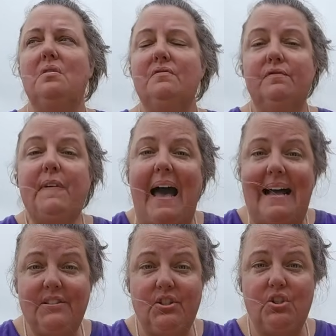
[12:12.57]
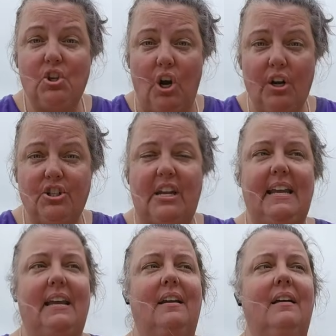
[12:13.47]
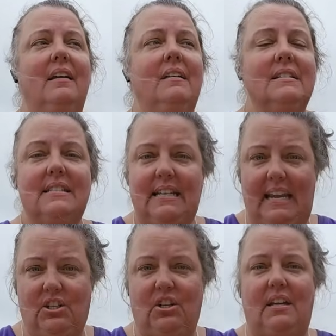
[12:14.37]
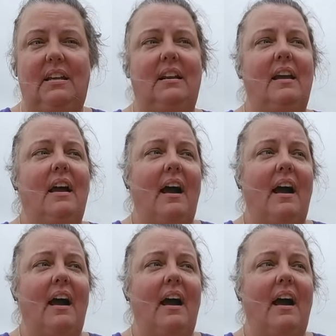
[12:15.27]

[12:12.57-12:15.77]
fast charging station,